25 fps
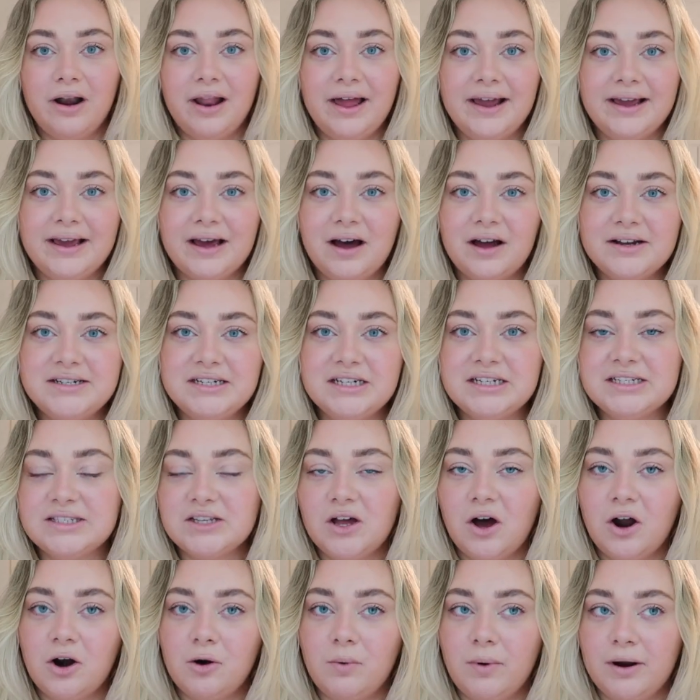Like I did a
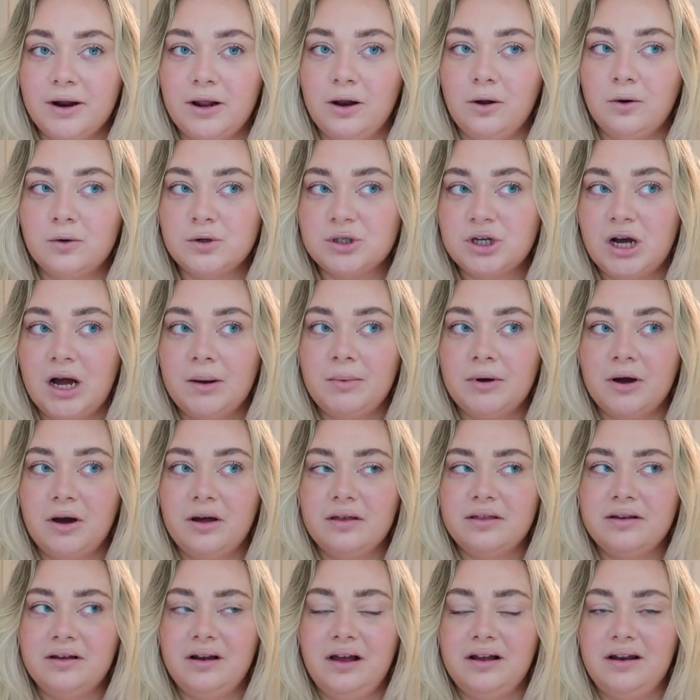Zara one a long time ago,
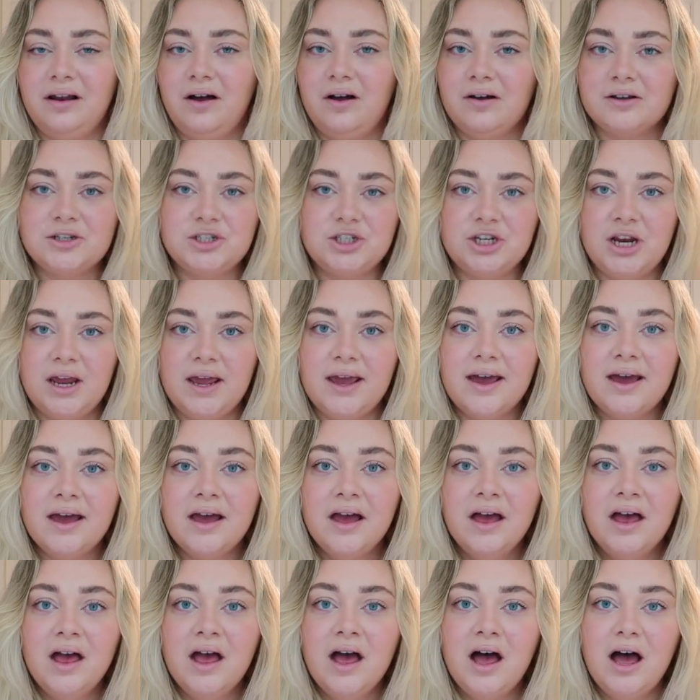I think like last year,
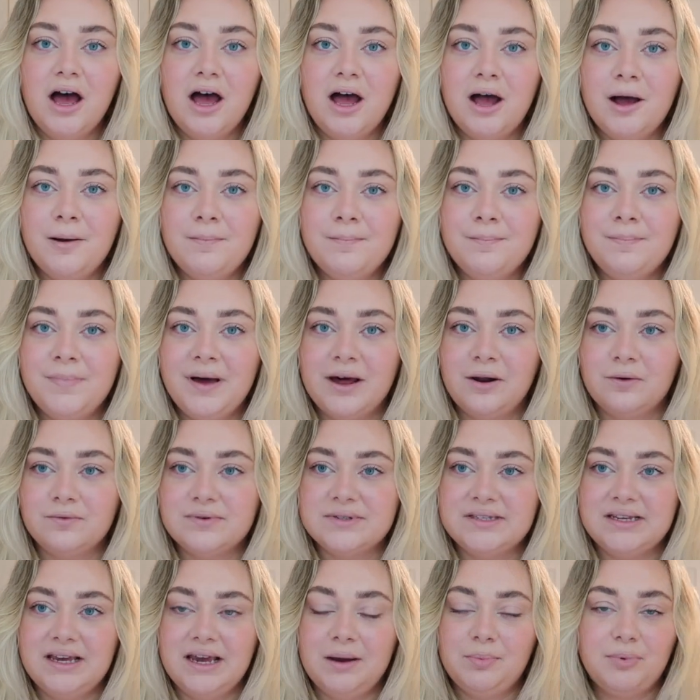um and
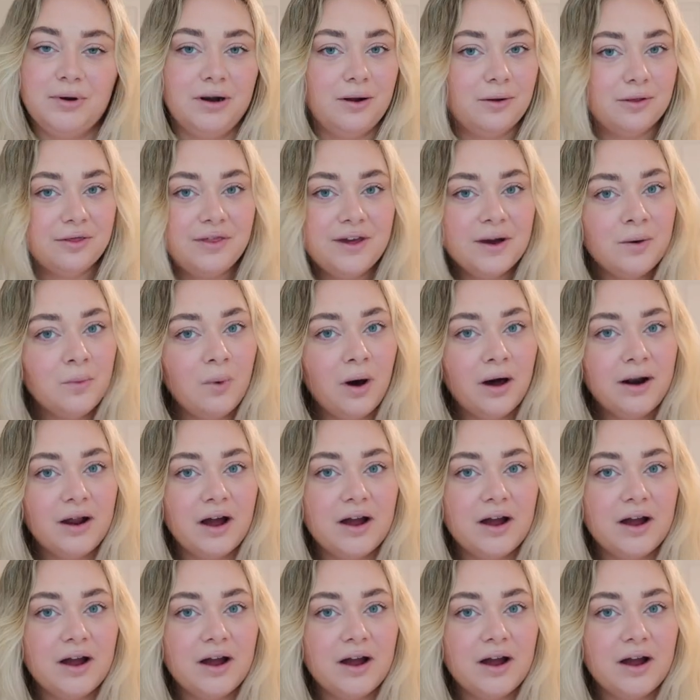obviously a Pretty Little Thing one.